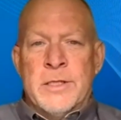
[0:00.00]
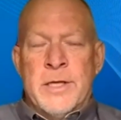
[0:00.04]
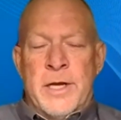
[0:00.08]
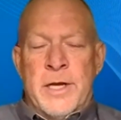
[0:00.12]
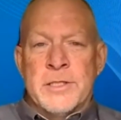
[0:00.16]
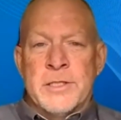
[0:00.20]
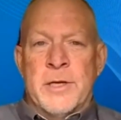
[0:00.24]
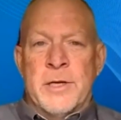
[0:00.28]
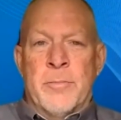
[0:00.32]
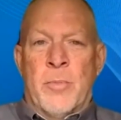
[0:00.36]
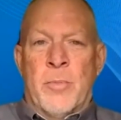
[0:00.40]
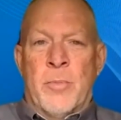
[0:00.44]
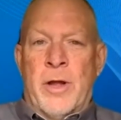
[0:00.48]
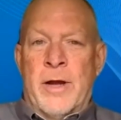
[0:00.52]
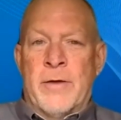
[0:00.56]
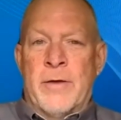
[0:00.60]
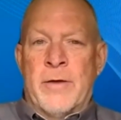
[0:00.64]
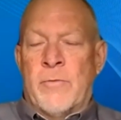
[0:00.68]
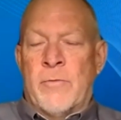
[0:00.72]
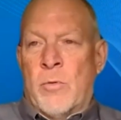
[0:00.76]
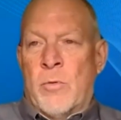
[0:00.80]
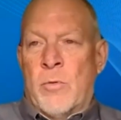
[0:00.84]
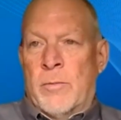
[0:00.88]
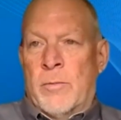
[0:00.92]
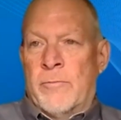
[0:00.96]
a testing
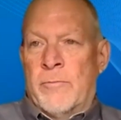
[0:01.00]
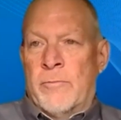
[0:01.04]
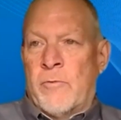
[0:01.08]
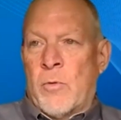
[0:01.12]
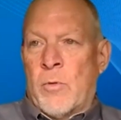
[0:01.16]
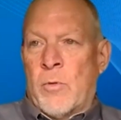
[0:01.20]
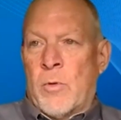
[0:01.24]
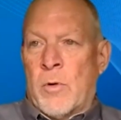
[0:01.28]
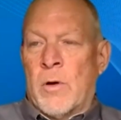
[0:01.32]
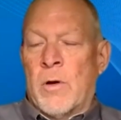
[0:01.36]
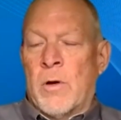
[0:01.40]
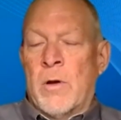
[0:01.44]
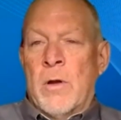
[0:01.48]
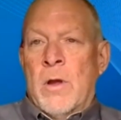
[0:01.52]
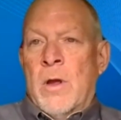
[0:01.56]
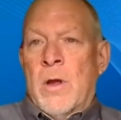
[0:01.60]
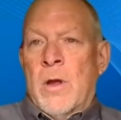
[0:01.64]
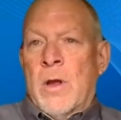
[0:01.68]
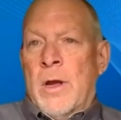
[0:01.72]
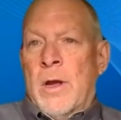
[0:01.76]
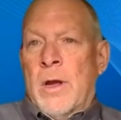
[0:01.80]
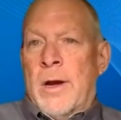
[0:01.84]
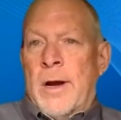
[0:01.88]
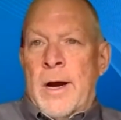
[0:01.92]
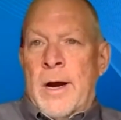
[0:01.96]
platform for
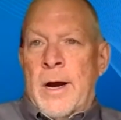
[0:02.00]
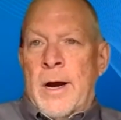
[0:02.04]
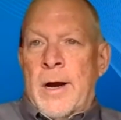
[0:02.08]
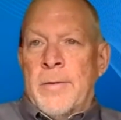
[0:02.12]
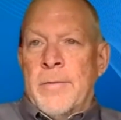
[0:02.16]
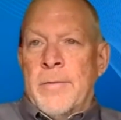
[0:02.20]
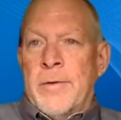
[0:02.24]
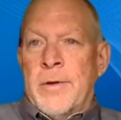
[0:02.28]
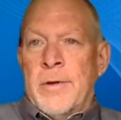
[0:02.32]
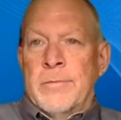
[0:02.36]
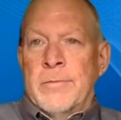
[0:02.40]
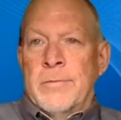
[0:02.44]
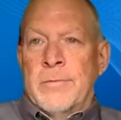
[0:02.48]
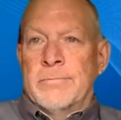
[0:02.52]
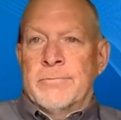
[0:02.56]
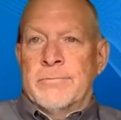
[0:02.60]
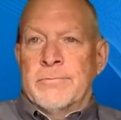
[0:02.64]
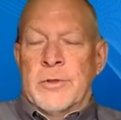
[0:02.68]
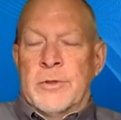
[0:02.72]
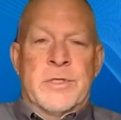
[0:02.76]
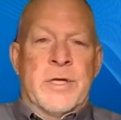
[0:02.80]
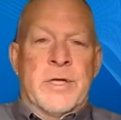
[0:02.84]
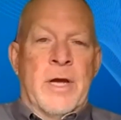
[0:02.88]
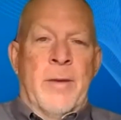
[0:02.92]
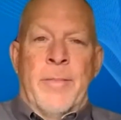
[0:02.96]

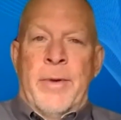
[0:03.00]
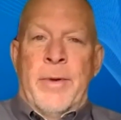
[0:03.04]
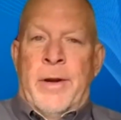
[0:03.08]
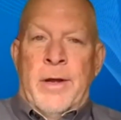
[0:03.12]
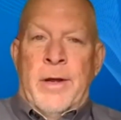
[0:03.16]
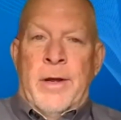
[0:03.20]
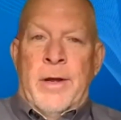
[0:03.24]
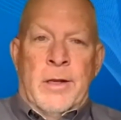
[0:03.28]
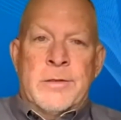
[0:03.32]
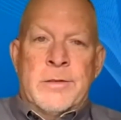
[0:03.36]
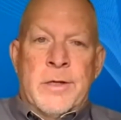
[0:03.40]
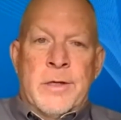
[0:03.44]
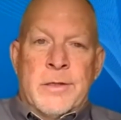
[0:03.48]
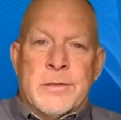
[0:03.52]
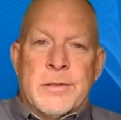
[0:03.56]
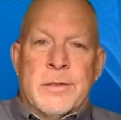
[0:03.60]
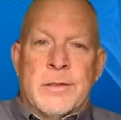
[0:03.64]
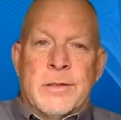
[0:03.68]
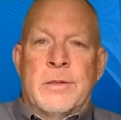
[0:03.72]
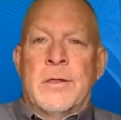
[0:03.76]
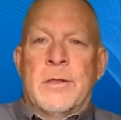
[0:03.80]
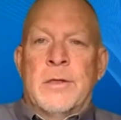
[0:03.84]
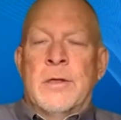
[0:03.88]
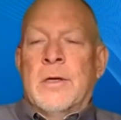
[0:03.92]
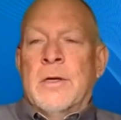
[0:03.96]
salmonella
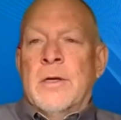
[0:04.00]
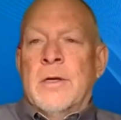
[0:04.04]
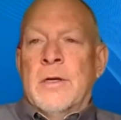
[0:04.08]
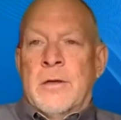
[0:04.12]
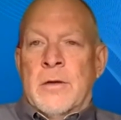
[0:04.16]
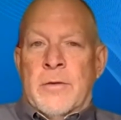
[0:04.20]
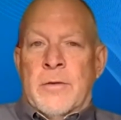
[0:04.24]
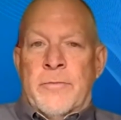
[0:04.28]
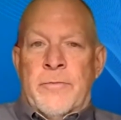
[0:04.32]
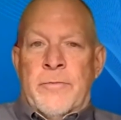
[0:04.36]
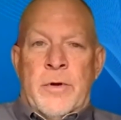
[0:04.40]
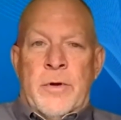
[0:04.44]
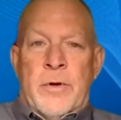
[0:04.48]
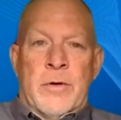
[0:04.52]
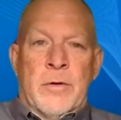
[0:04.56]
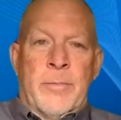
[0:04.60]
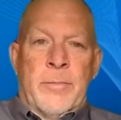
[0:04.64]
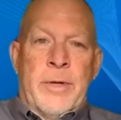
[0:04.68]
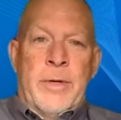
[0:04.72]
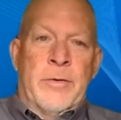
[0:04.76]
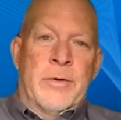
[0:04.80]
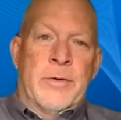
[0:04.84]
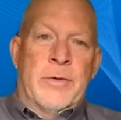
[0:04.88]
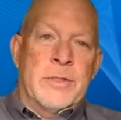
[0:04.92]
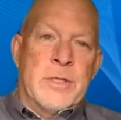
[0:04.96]
testing. If you're
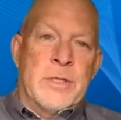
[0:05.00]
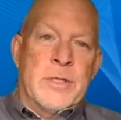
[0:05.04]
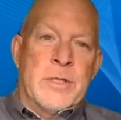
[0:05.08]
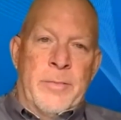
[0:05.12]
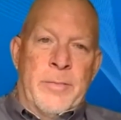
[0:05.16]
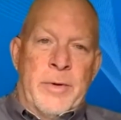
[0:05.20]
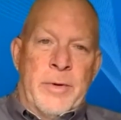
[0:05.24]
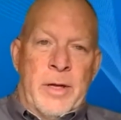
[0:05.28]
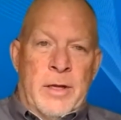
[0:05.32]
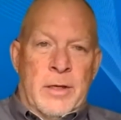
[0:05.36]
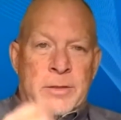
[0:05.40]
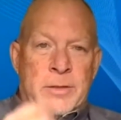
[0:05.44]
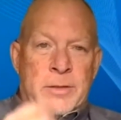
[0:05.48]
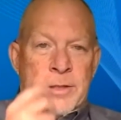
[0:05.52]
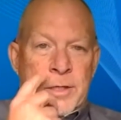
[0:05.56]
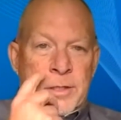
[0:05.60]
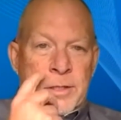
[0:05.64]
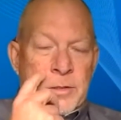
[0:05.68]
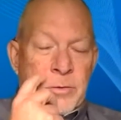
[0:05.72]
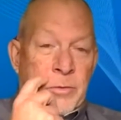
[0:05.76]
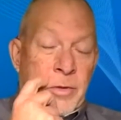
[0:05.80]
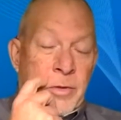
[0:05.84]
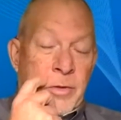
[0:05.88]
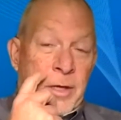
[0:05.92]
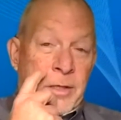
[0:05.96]
going to be doing salmonella
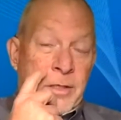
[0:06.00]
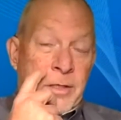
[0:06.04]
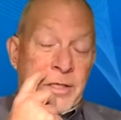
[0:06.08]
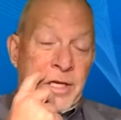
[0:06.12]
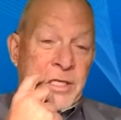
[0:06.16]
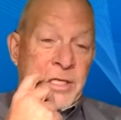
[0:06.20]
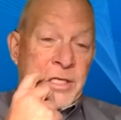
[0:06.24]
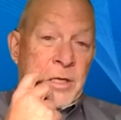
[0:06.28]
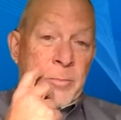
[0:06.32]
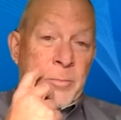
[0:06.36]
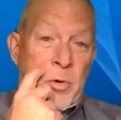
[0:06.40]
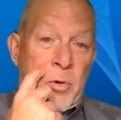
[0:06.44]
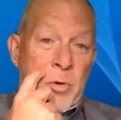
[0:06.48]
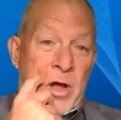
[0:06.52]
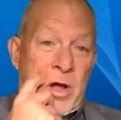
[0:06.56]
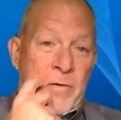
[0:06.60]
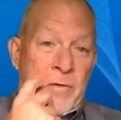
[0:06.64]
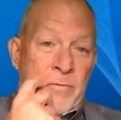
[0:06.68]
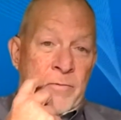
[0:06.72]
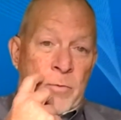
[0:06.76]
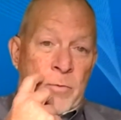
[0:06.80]
testing, well, that testing